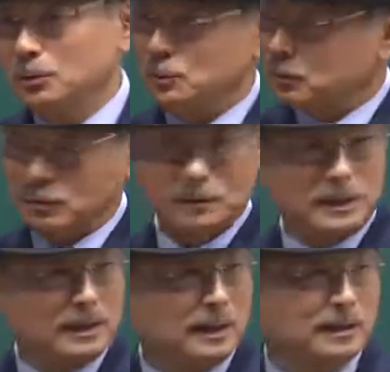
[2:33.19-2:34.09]
Do you
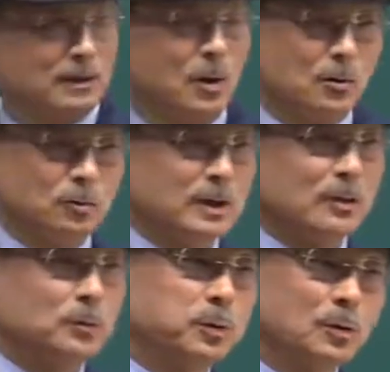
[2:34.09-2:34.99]
think Korea's economy
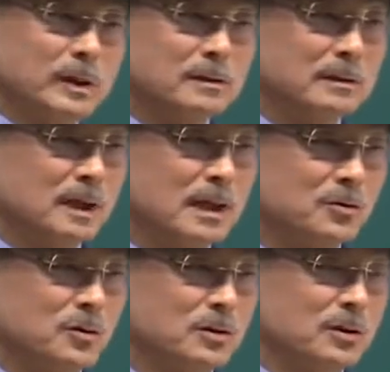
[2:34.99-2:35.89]
can grow by
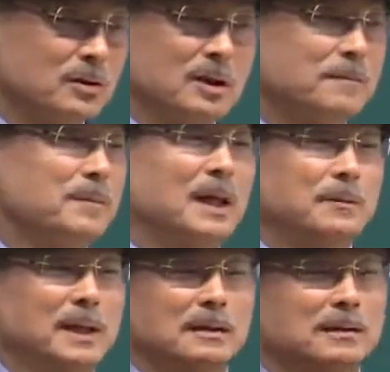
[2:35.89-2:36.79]
6%? No.
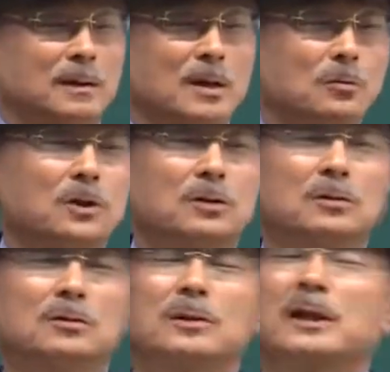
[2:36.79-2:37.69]
Not a
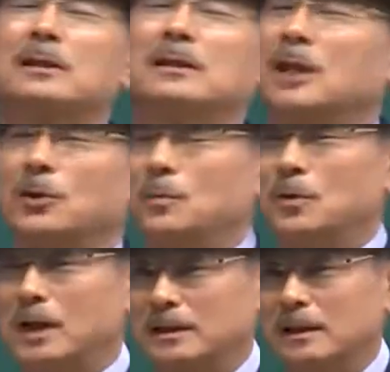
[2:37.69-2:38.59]
single economy in
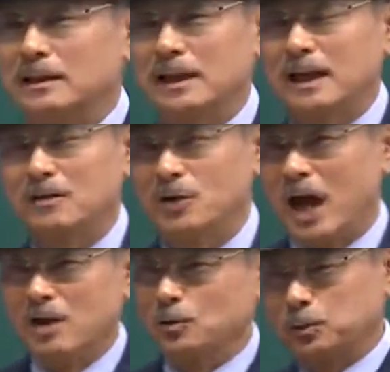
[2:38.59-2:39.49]
the world that has a
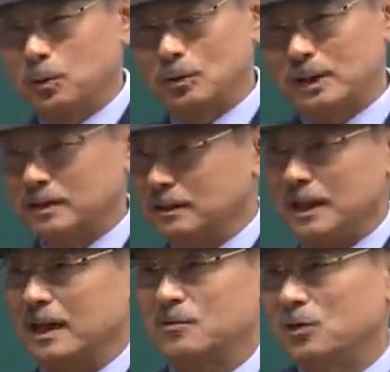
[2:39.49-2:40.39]
comparable size to
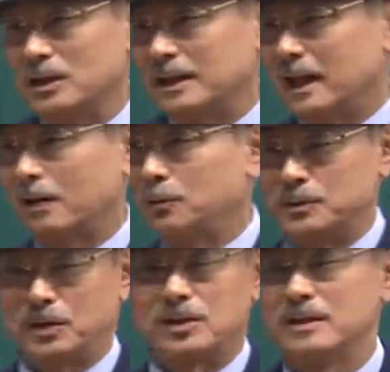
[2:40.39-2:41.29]
Korea can grow at
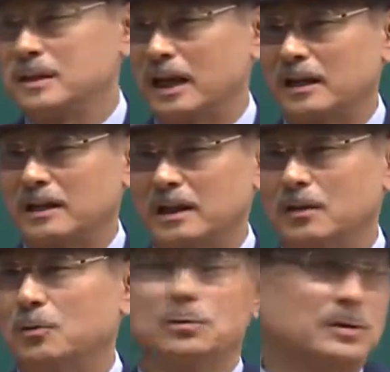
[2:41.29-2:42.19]
6%.
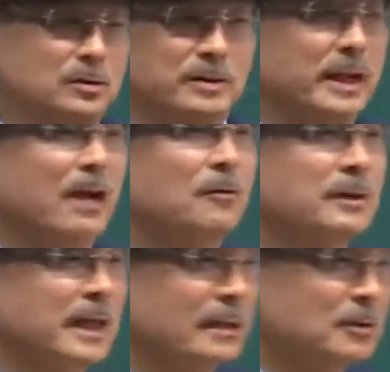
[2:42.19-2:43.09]

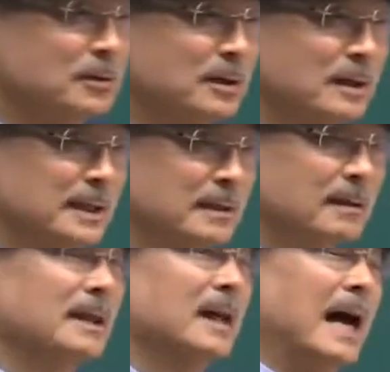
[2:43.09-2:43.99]
Advanced countries grow at
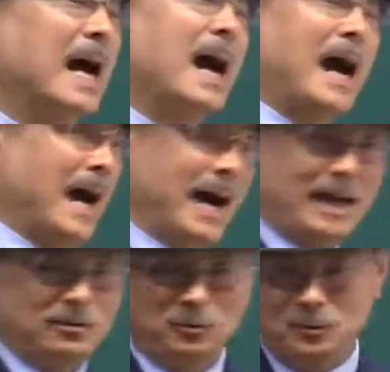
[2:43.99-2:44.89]

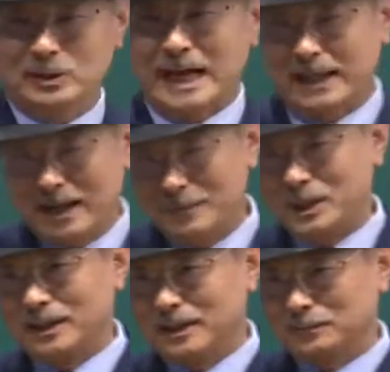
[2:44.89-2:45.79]
3% if they are
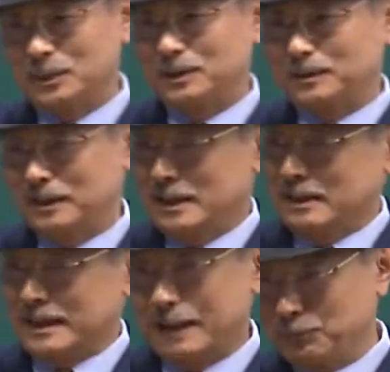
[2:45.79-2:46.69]
doing
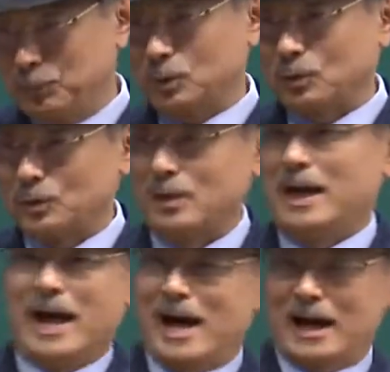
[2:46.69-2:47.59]
really, really
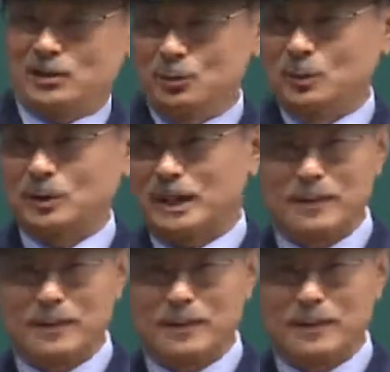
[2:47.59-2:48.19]
well, and at